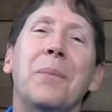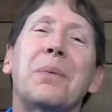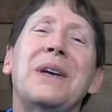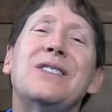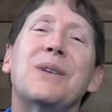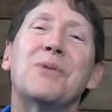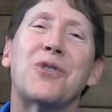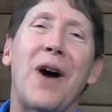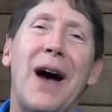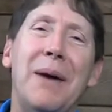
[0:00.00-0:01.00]
Please
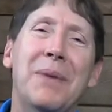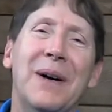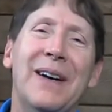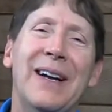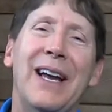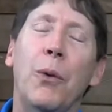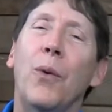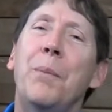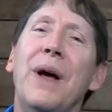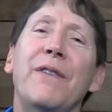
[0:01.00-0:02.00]
subscribe. It
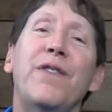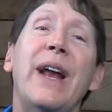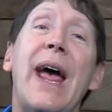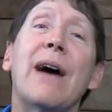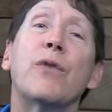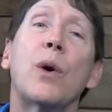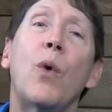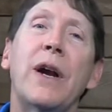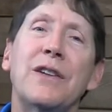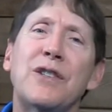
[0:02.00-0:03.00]
will benefit
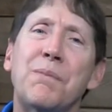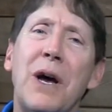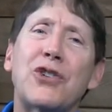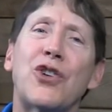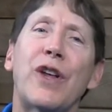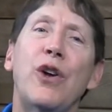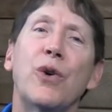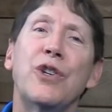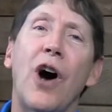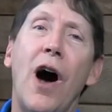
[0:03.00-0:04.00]
everyone, especially
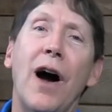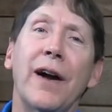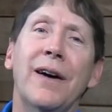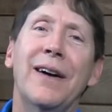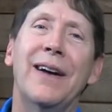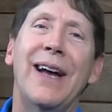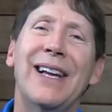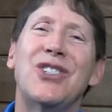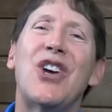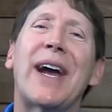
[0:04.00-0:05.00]
your dog.
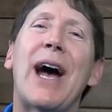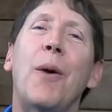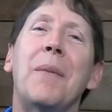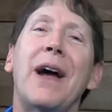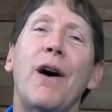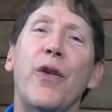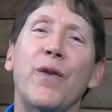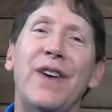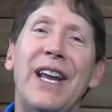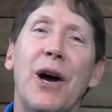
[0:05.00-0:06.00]
And check out my other
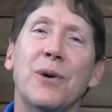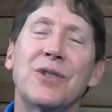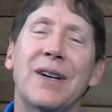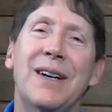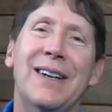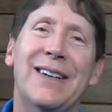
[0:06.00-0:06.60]
videos.